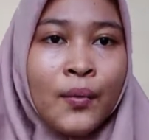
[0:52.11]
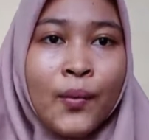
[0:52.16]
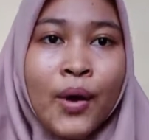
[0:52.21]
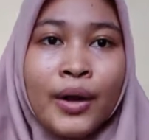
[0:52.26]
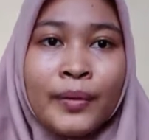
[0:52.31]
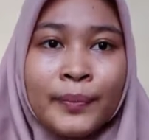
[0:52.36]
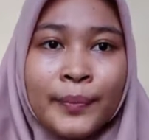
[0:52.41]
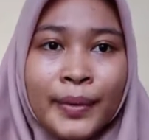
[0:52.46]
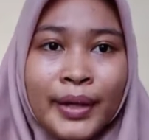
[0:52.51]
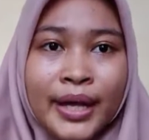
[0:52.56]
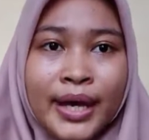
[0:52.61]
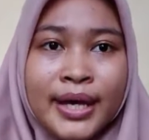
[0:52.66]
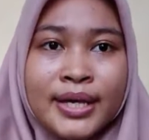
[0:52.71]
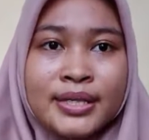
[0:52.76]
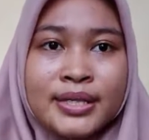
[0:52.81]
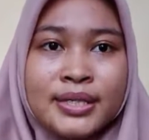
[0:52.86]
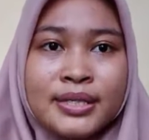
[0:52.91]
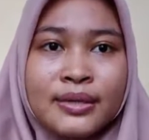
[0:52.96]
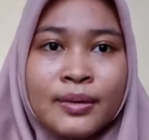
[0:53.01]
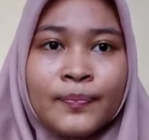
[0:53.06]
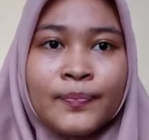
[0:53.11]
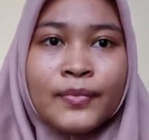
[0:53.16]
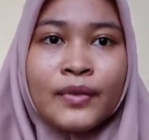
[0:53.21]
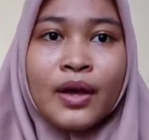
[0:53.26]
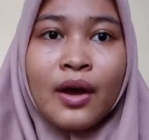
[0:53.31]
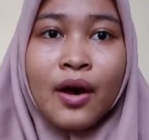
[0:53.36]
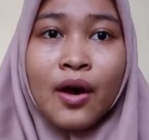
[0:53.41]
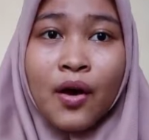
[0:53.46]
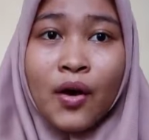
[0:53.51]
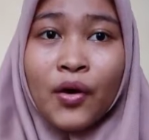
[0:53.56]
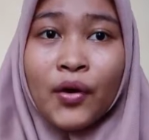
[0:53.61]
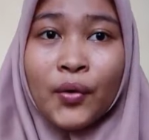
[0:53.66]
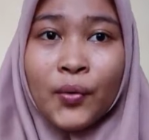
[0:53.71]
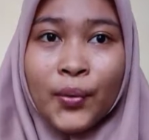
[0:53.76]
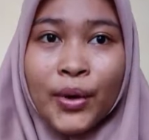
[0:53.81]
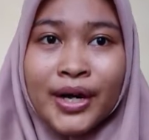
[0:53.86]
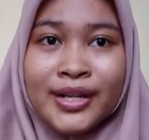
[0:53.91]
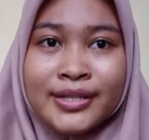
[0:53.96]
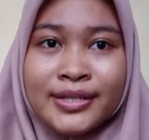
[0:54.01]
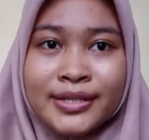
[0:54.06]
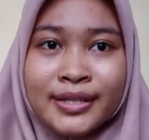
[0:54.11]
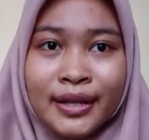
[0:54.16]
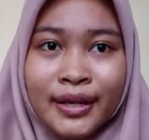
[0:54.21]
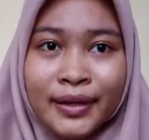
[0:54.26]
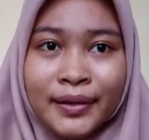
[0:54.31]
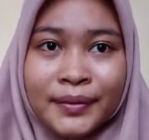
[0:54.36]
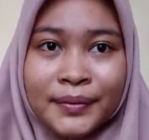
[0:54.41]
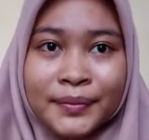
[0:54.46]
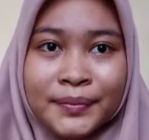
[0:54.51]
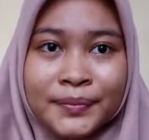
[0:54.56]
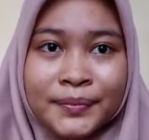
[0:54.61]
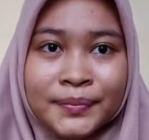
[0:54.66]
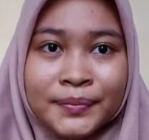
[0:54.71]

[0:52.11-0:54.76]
one place, or one thing.